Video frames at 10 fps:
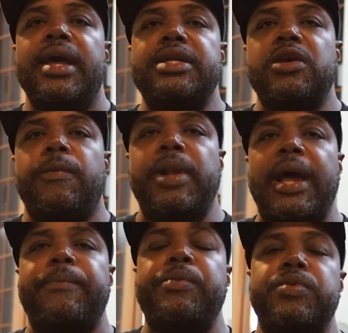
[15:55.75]
until
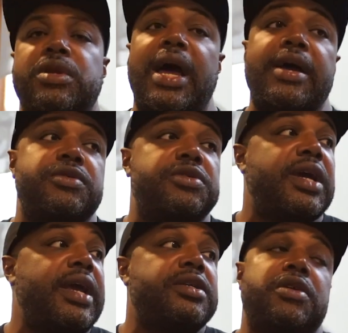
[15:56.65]
black people's lives are
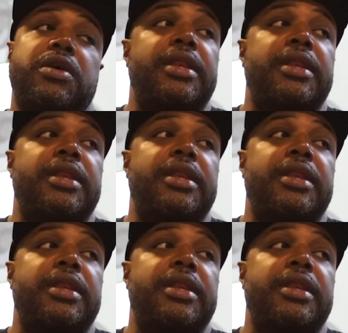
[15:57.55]
changed?